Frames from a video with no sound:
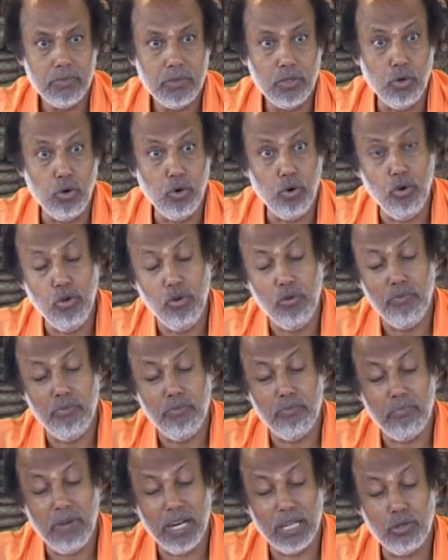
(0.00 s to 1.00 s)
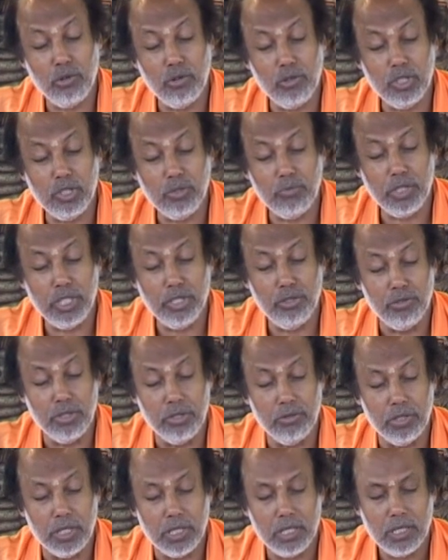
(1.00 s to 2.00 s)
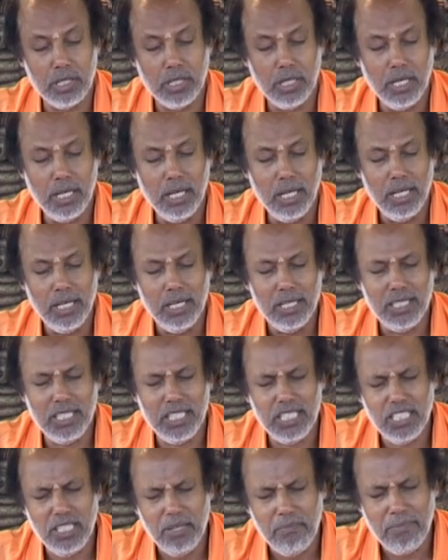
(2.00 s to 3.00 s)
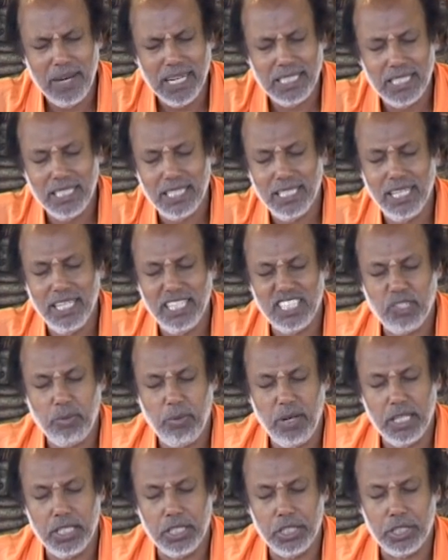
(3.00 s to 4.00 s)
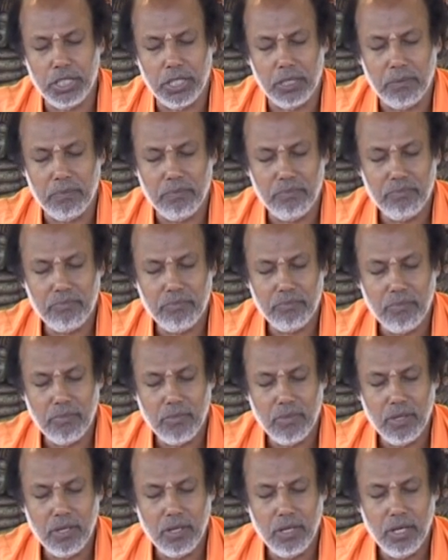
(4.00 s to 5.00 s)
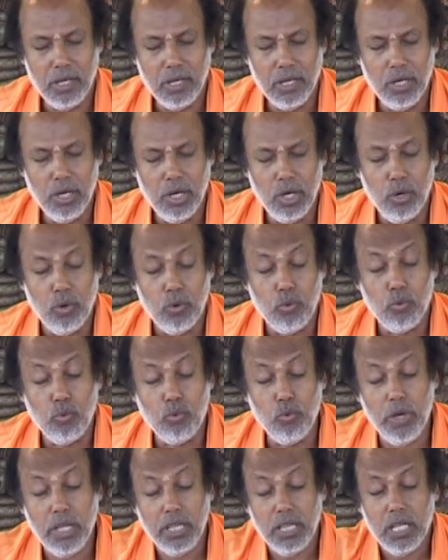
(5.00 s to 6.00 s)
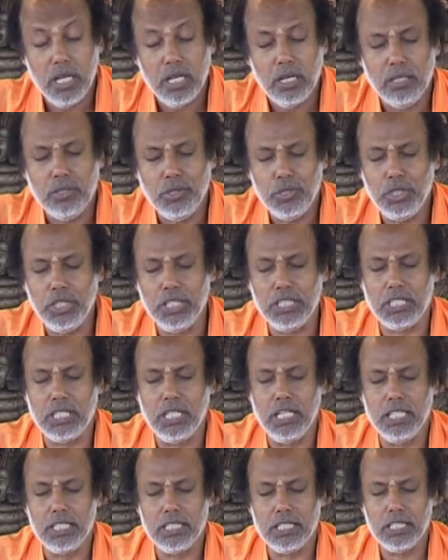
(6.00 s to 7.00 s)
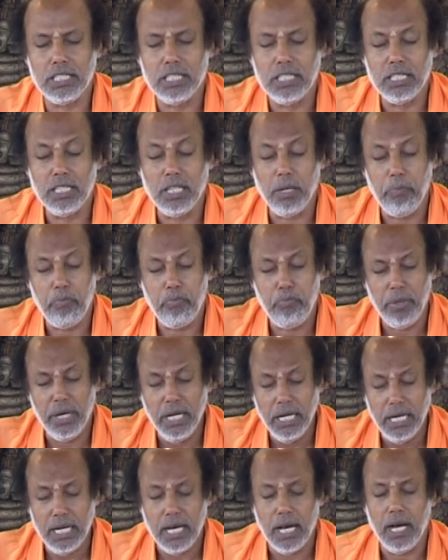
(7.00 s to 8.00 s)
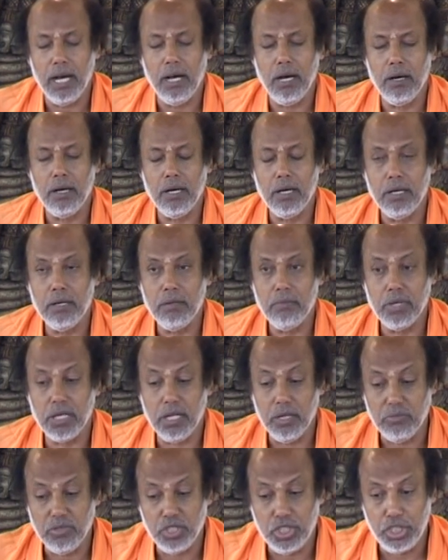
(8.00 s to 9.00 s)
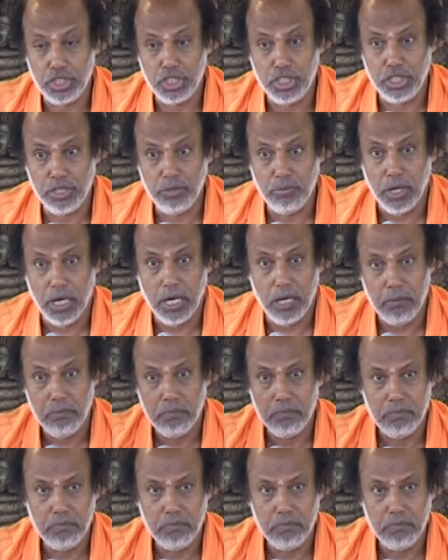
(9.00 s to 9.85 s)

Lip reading: the whole macrocosmic universe. This is the material explanation. With the consciousness, the pinda becomes jiva.